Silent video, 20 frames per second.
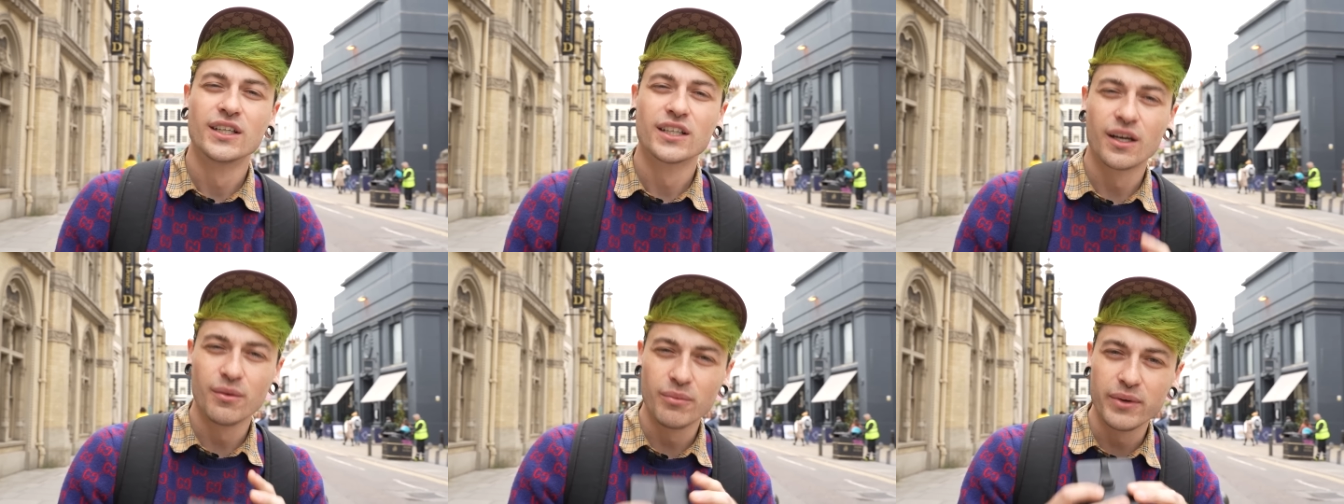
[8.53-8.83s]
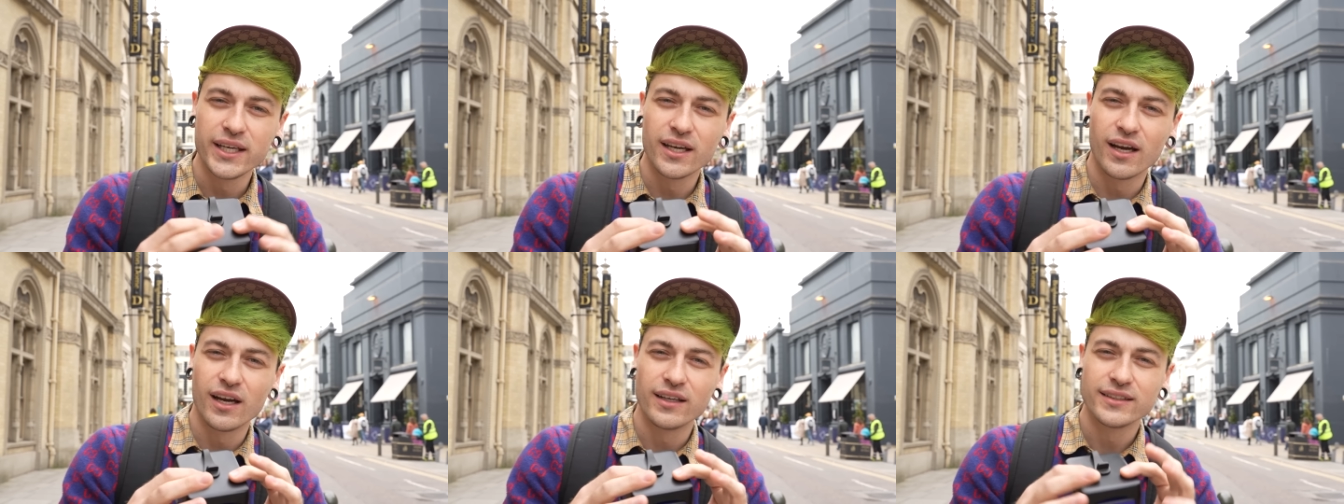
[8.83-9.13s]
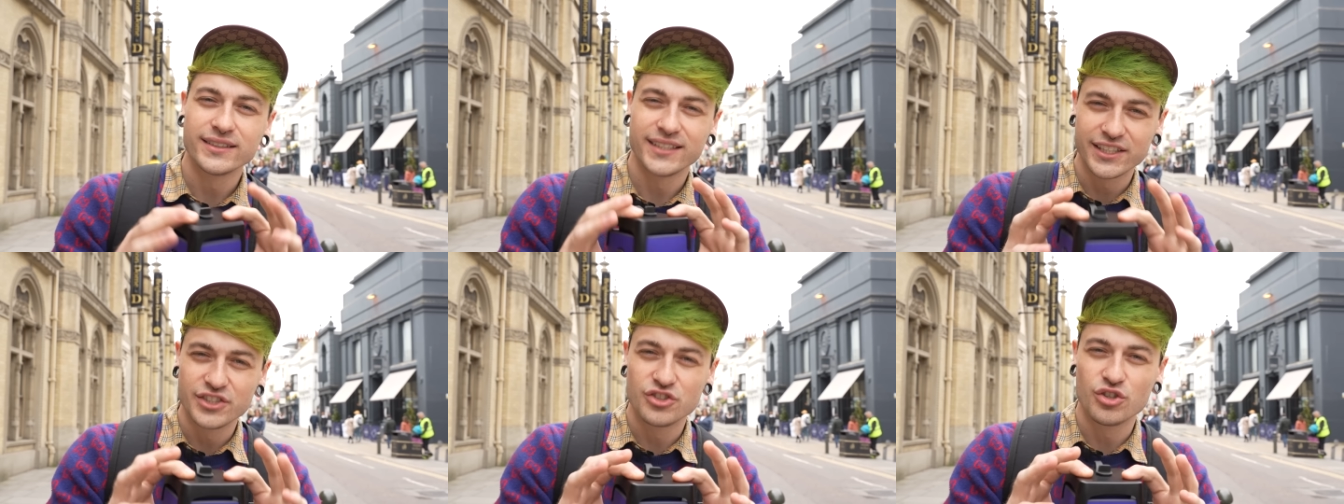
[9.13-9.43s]
can we uh,
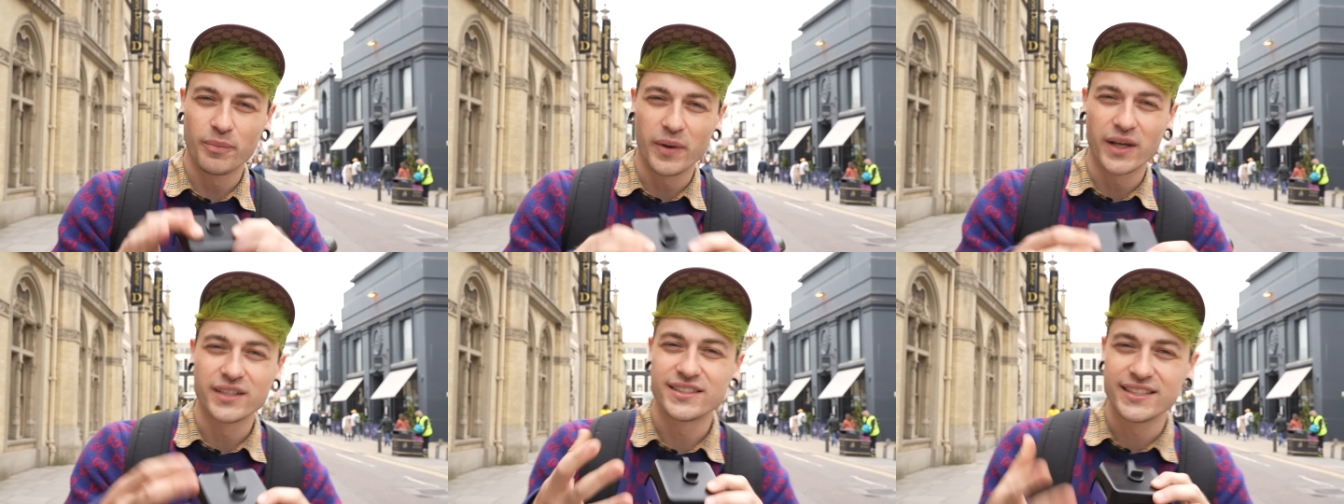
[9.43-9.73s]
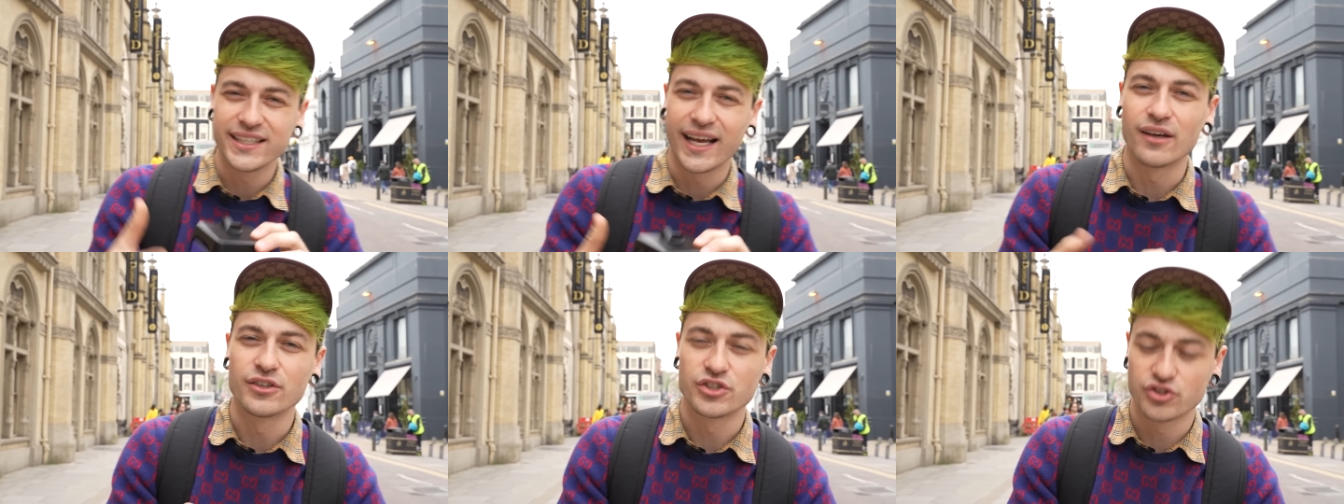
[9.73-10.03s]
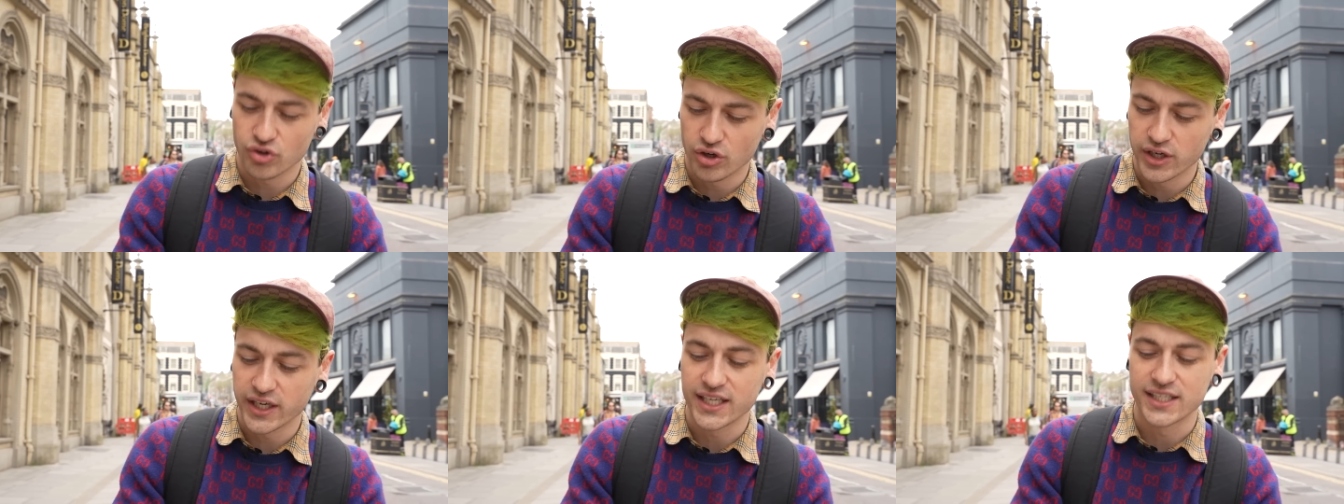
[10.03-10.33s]
test your bud, see how
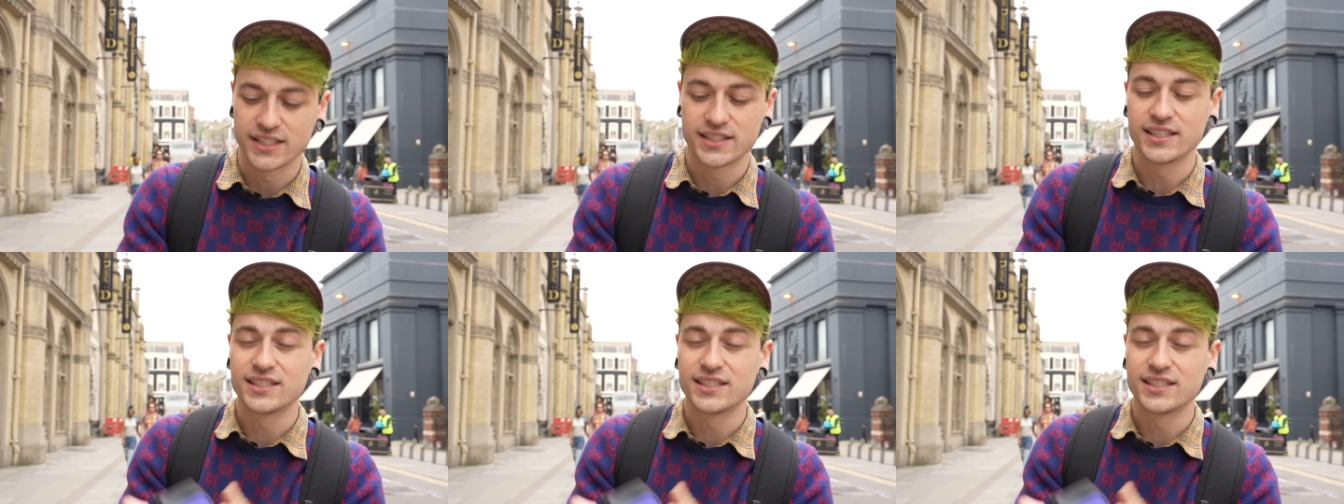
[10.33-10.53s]
strong it is?